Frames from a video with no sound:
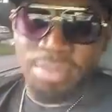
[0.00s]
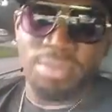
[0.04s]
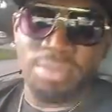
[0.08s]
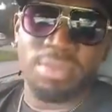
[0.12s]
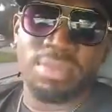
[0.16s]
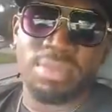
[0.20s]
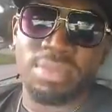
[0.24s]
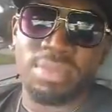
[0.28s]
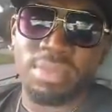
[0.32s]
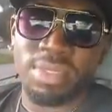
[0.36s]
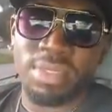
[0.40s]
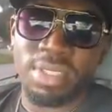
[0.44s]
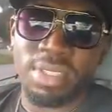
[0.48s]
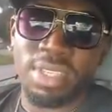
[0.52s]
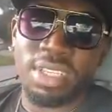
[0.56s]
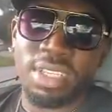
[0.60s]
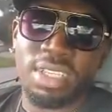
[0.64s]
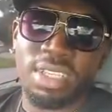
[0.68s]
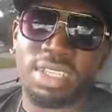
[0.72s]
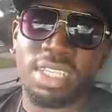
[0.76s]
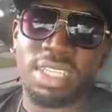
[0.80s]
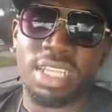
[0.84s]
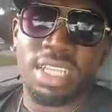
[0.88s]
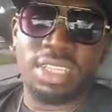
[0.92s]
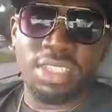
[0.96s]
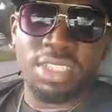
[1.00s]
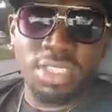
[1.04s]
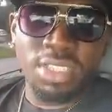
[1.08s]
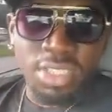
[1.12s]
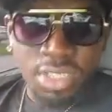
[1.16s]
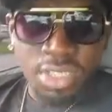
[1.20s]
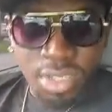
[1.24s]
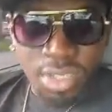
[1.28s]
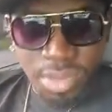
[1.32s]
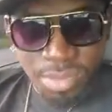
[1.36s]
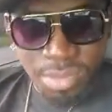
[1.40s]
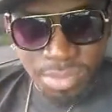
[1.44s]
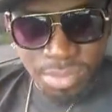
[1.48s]
If you give the devil
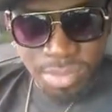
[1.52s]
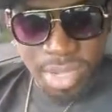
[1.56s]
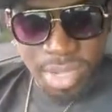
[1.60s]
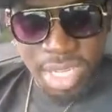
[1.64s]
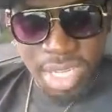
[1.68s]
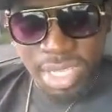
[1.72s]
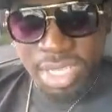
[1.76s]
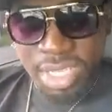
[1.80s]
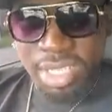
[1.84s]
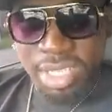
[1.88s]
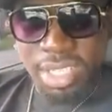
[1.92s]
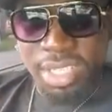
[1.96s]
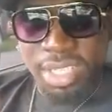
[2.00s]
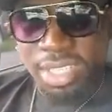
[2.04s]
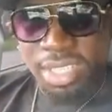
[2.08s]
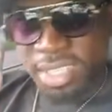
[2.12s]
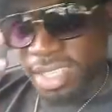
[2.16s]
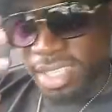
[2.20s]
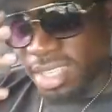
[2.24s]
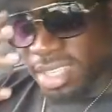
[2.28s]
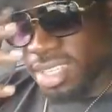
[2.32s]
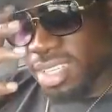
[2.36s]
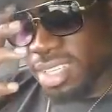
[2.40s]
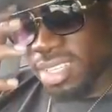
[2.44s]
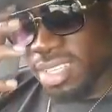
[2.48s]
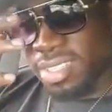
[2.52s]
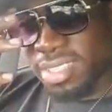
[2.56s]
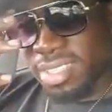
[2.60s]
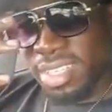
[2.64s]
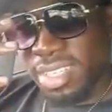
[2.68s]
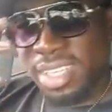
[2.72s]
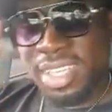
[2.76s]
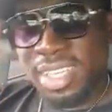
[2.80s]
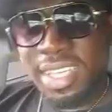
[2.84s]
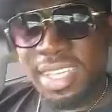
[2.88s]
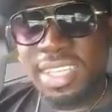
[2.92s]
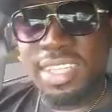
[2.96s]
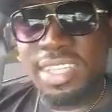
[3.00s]
the victory, what you are
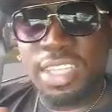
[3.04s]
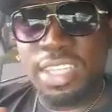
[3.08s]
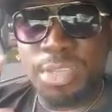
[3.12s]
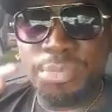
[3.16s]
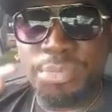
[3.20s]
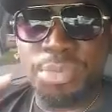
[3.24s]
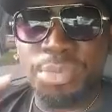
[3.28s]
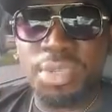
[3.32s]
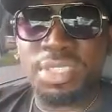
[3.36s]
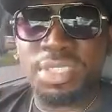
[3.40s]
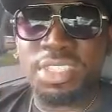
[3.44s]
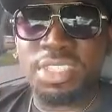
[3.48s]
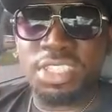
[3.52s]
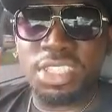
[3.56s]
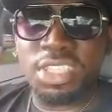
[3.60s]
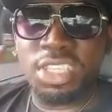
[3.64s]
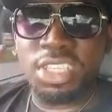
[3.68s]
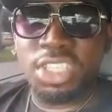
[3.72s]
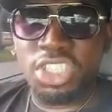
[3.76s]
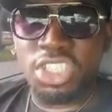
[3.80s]
sing righteousness for?